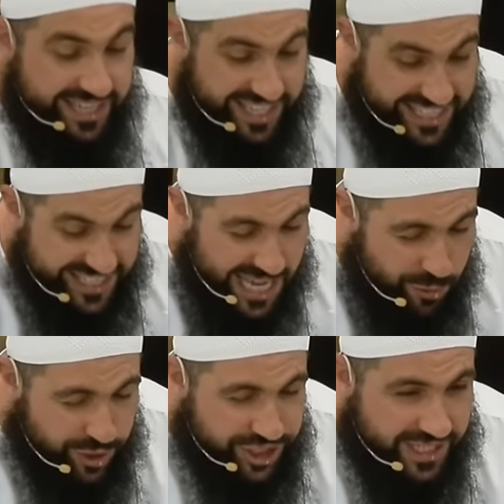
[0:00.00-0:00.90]

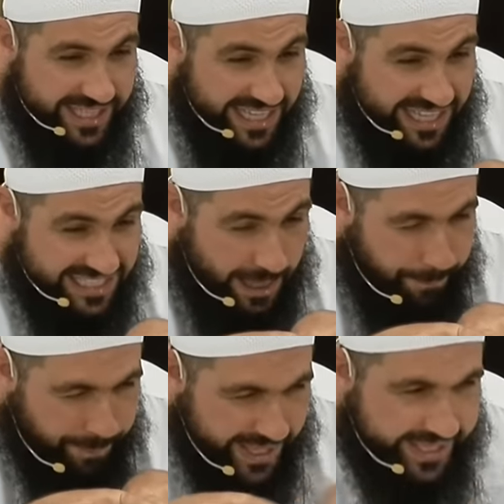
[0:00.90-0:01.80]
Distinguishing that there's a
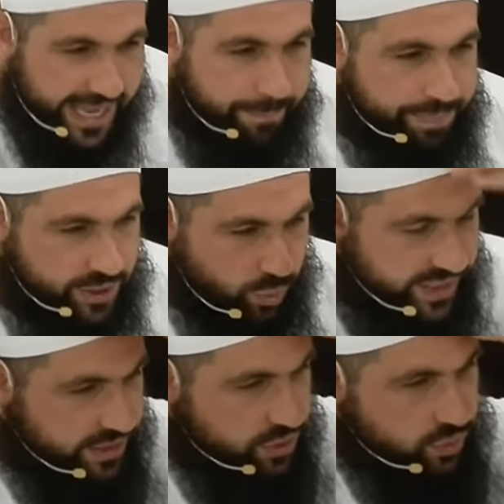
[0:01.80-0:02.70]
big gap
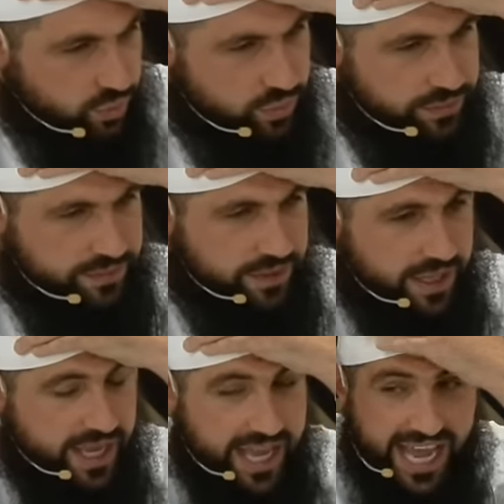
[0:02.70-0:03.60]
between the two.
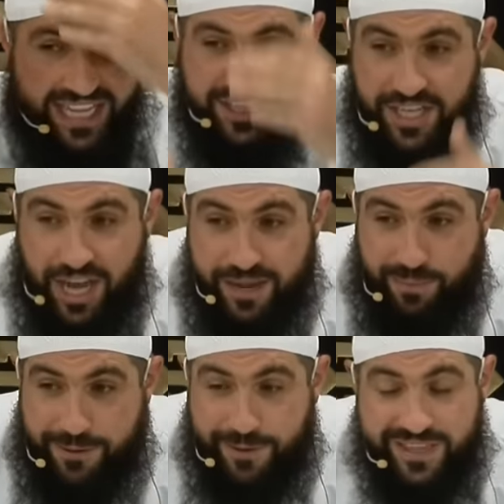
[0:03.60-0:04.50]
And tonight,
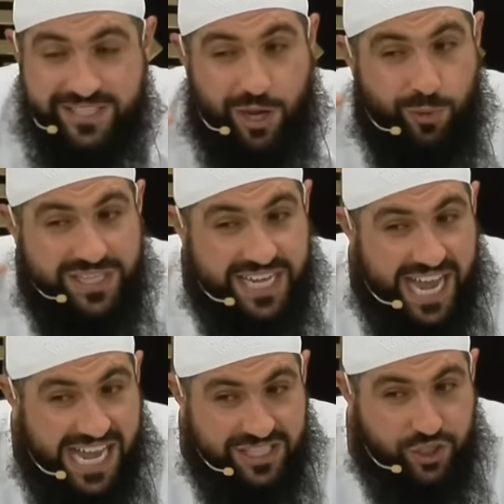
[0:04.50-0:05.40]
my brothers, I want to
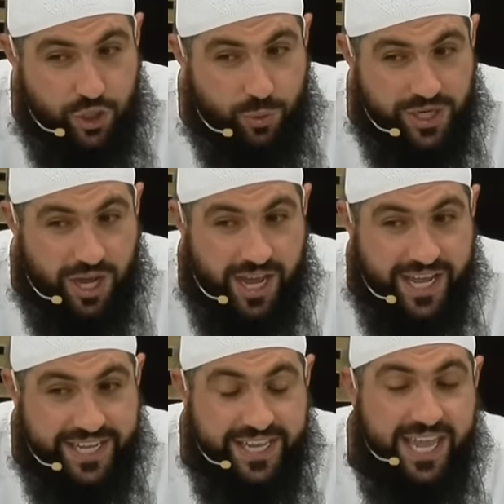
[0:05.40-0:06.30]
ask you and
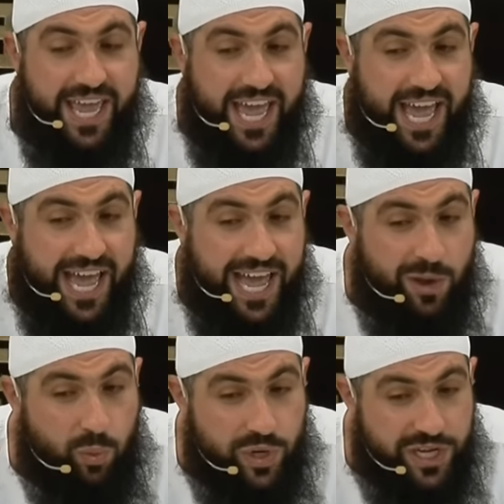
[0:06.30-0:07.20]
I,
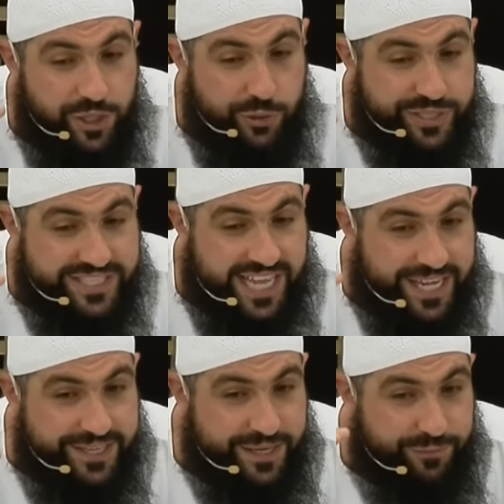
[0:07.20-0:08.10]
how will you
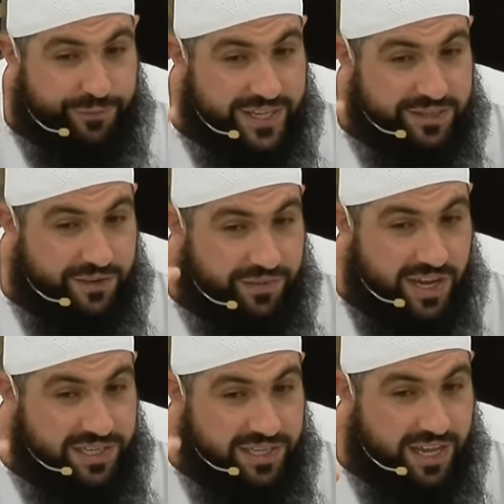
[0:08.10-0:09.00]
stand in front of
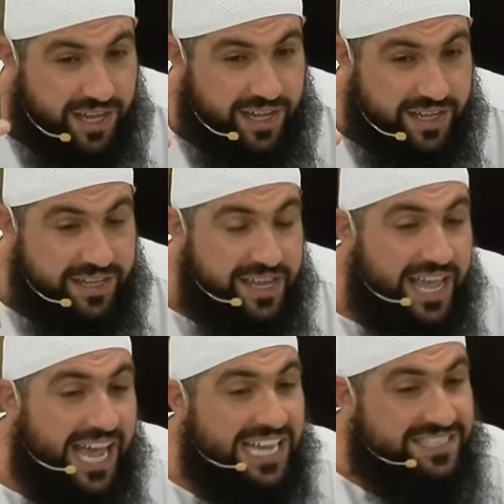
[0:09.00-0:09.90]
Allah
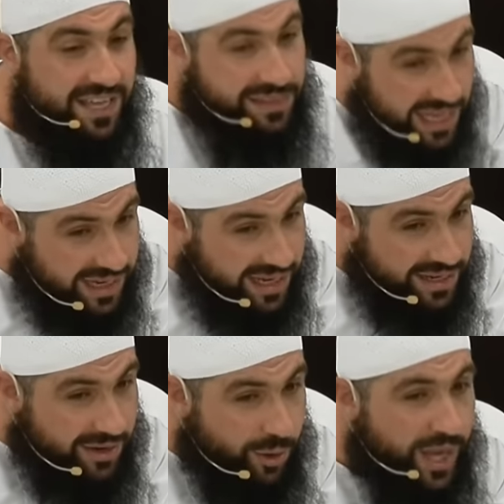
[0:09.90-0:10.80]
as a
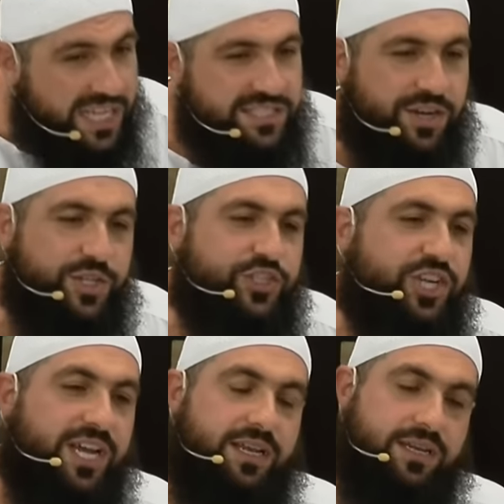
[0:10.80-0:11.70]
dhakar or as a
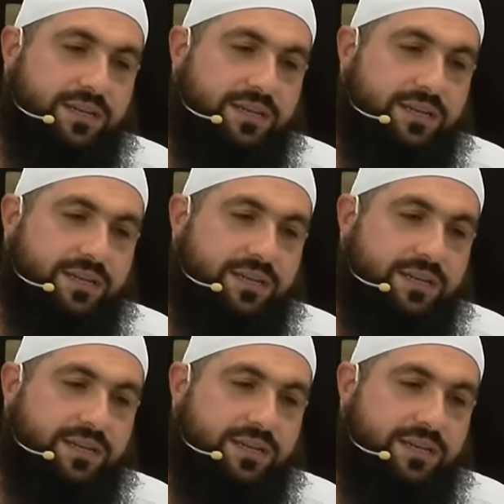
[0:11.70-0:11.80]
rijal?